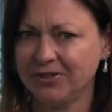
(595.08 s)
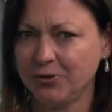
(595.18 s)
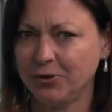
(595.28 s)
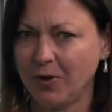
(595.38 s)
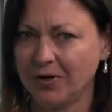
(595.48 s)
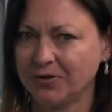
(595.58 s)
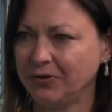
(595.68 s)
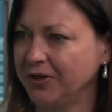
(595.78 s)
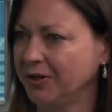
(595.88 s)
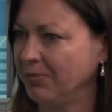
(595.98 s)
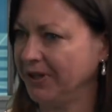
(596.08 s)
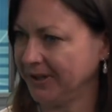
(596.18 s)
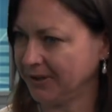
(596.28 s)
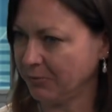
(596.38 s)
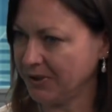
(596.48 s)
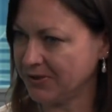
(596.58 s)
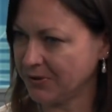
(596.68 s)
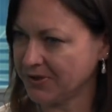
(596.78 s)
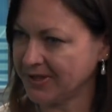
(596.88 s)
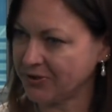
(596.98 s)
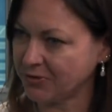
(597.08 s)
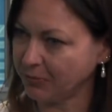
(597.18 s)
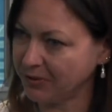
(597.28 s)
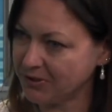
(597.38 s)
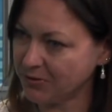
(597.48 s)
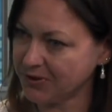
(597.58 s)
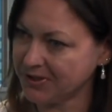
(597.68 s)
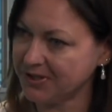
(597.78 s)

too, you also look a bit at the resource, natural resources.